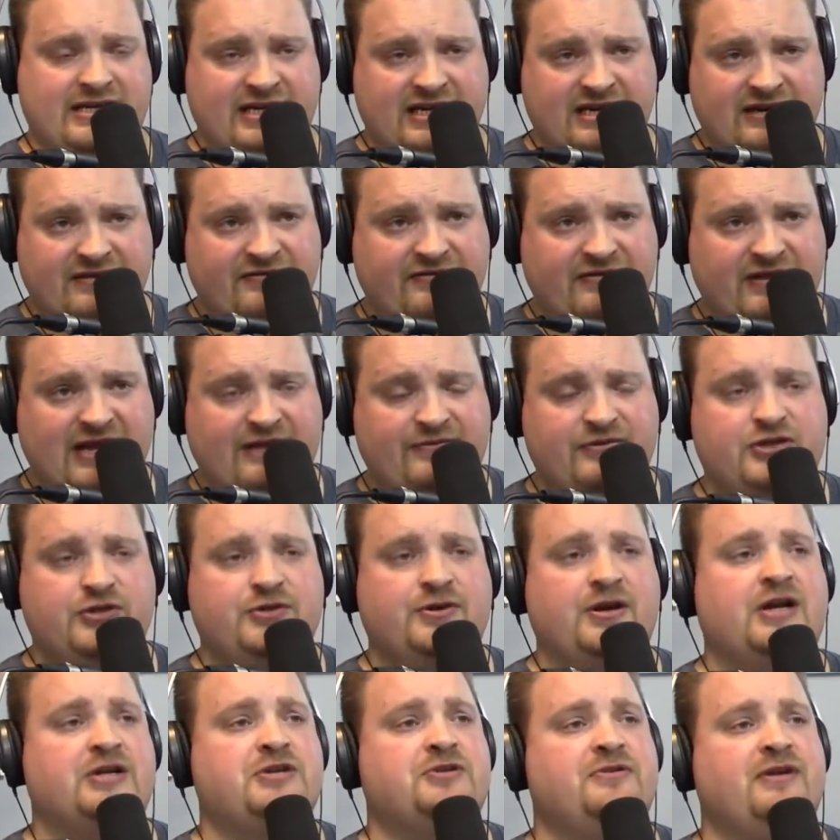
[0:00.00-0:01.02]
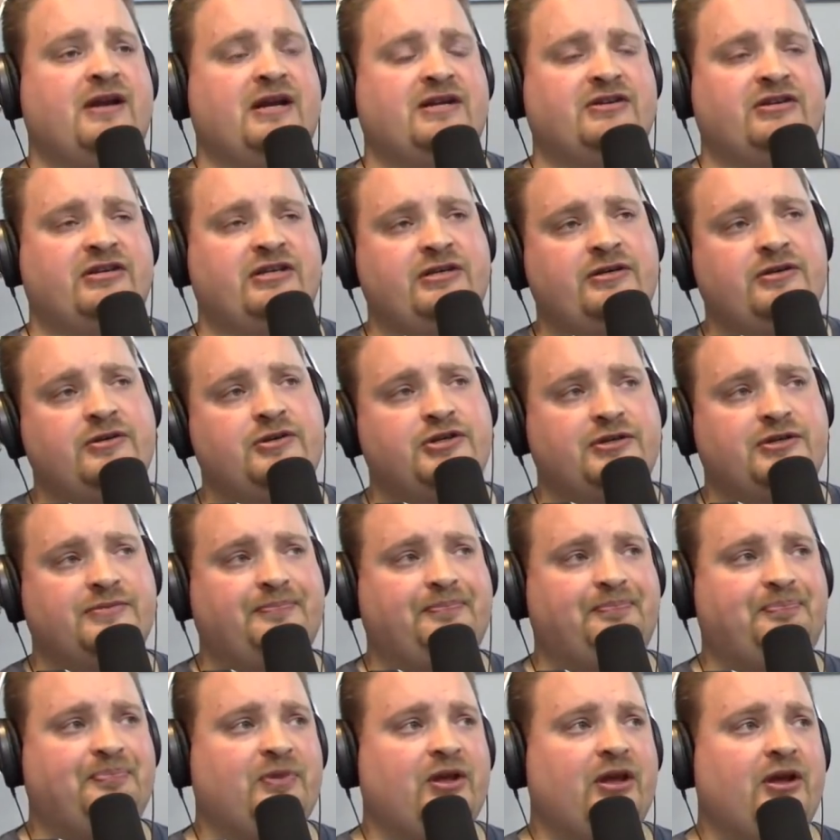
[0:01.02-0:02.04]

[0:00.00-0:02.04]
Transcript: in the sense I don't really like to teach with recipes.